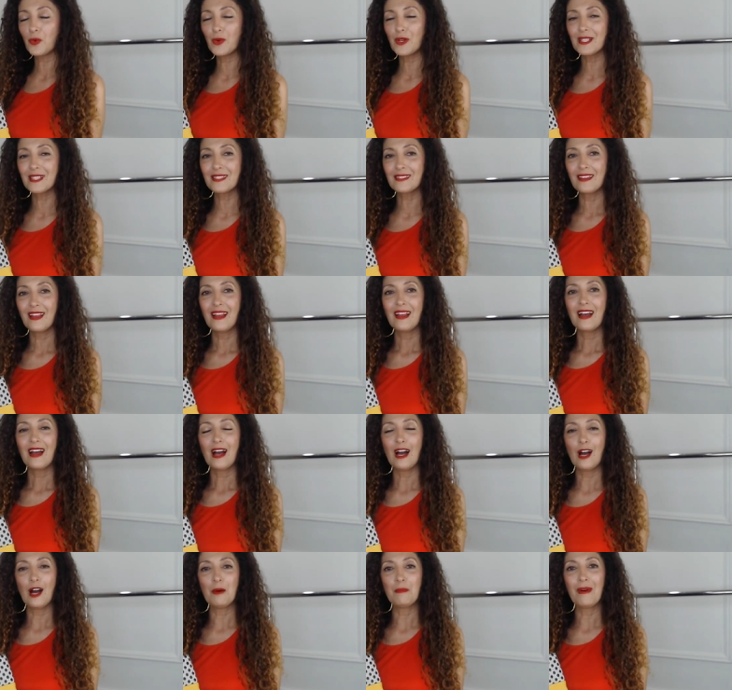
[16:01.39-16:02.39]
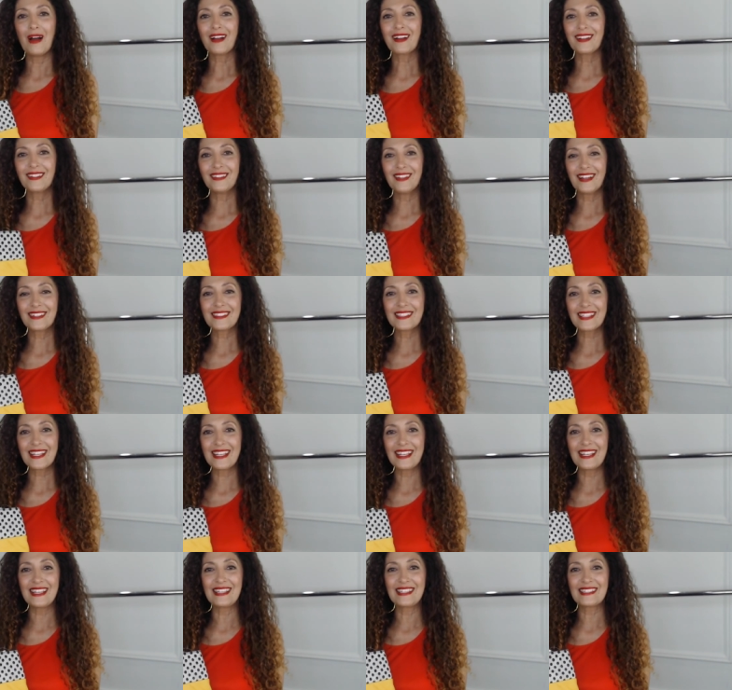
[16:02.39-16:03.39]
towards, um, a clutch
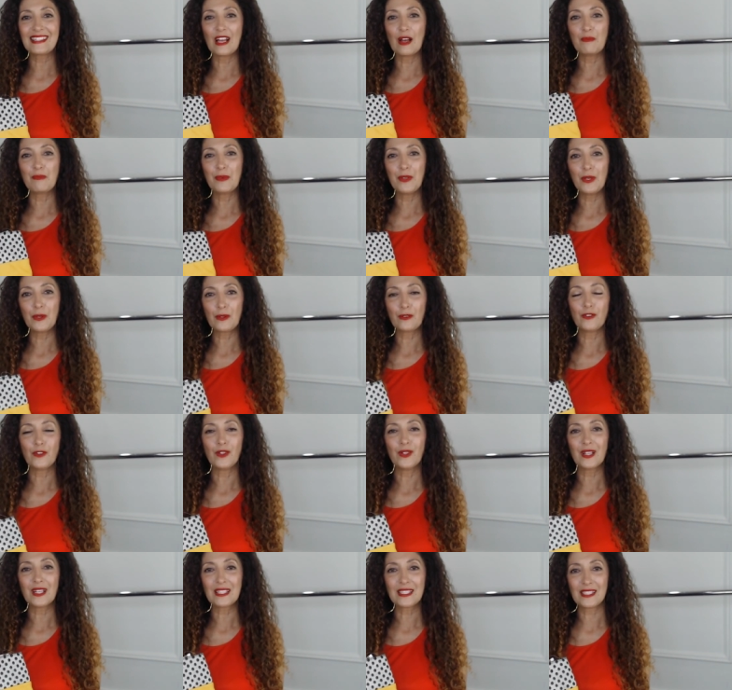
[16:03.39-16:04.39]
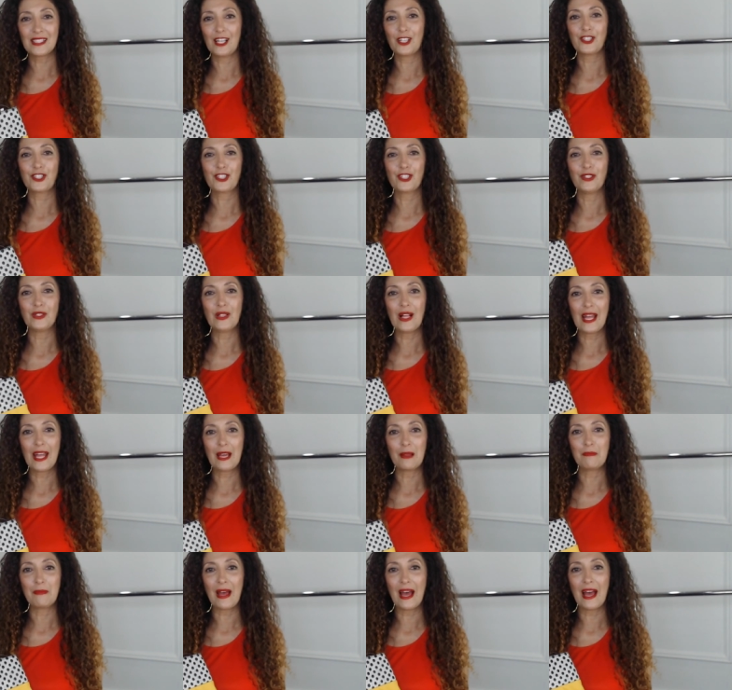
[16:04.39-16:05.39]
is a beautiful essential
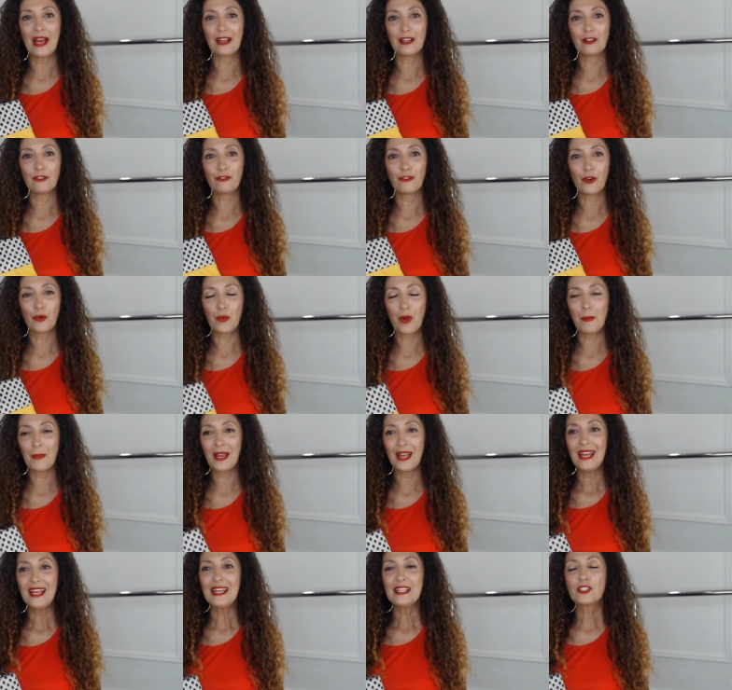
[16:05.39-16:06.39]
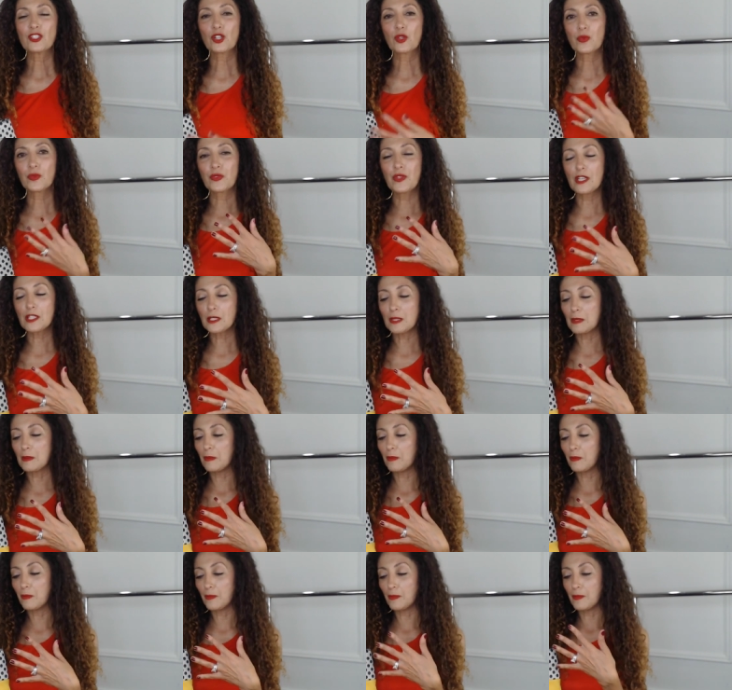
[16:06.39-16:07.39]
handbag for women. So this
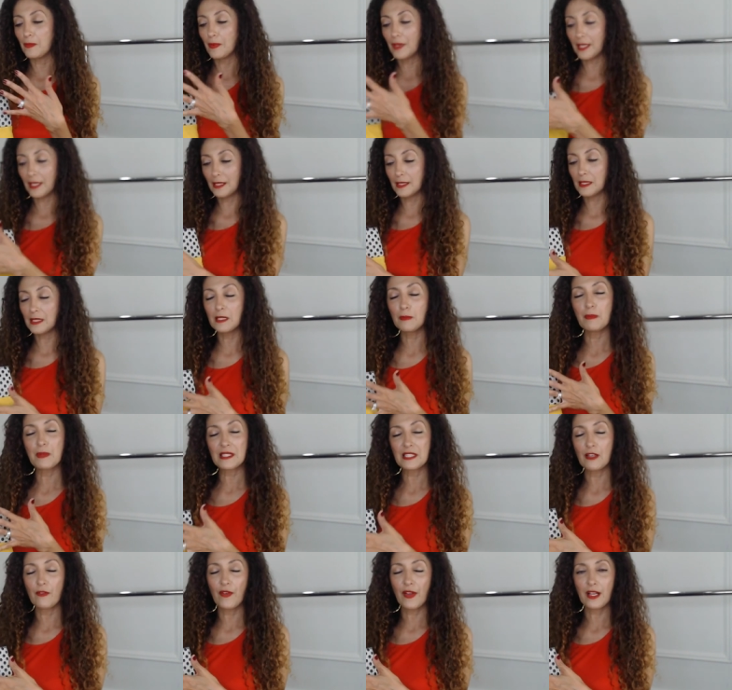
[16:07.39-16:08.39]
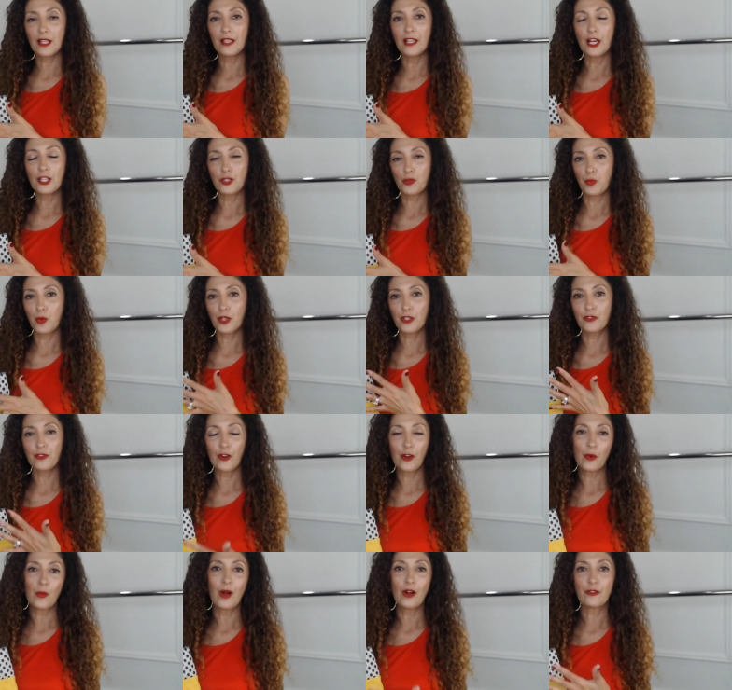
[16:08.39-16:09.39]
specific clutch works
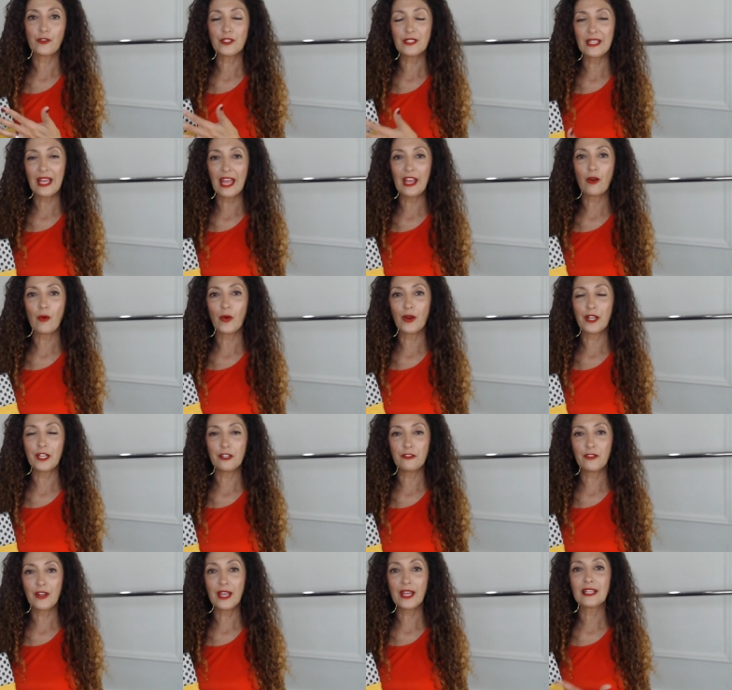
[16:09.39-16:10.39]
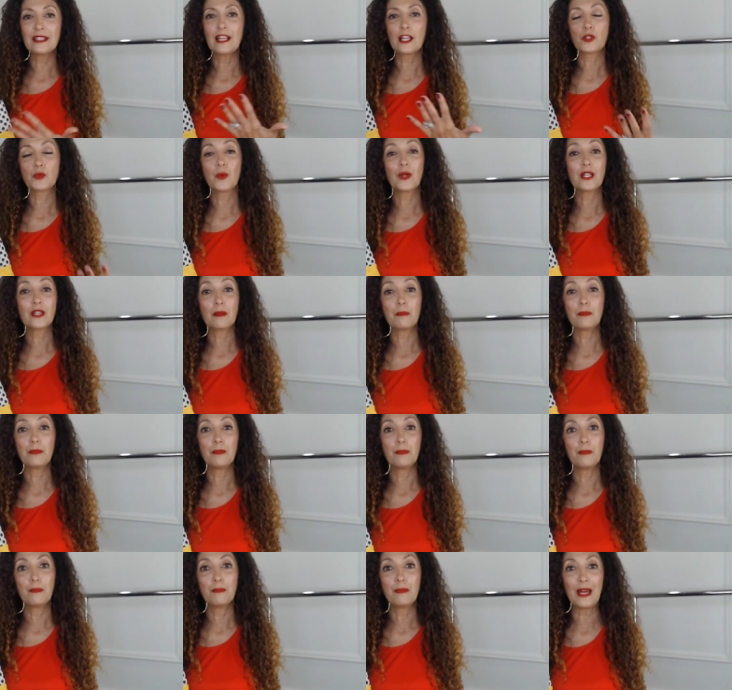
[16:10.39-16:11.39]
very well for day or evening, and that's one of the
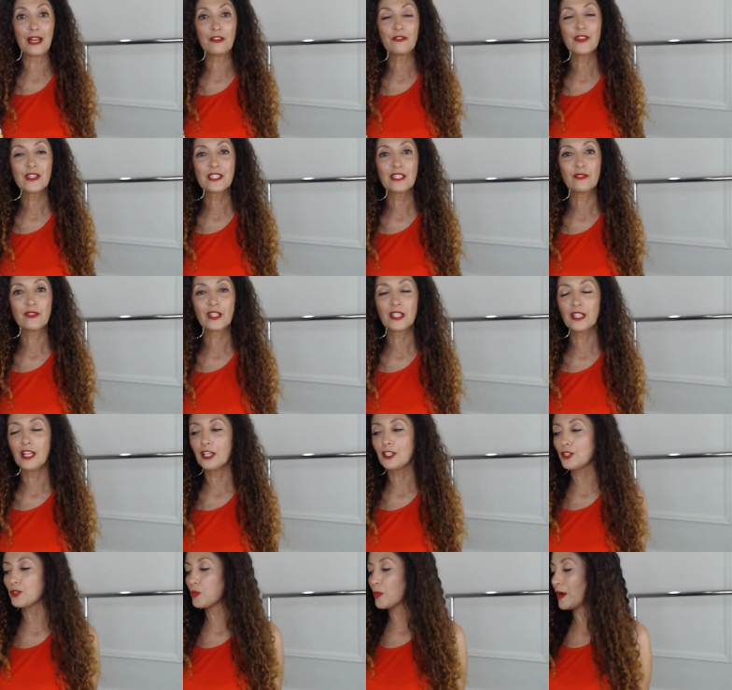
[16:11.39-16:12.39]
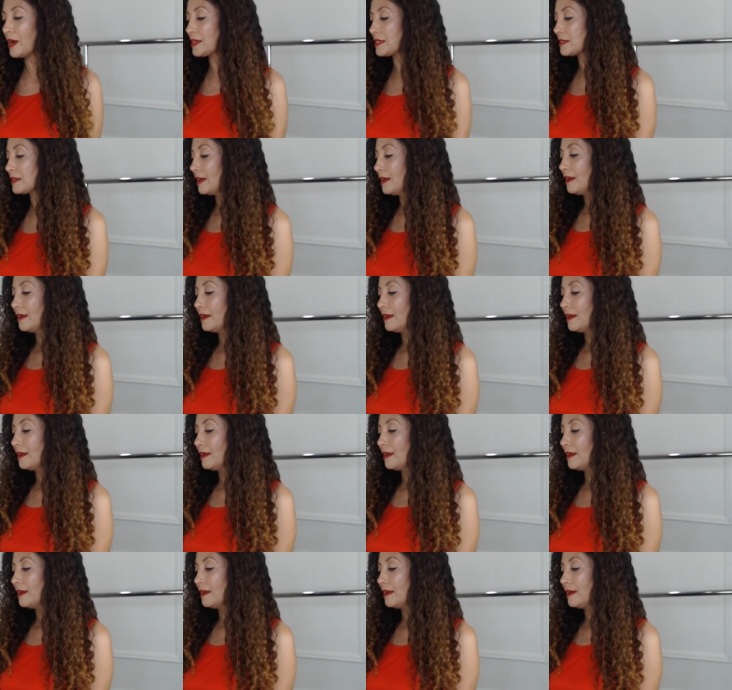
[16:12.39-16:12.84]
benefits of a clutch whereas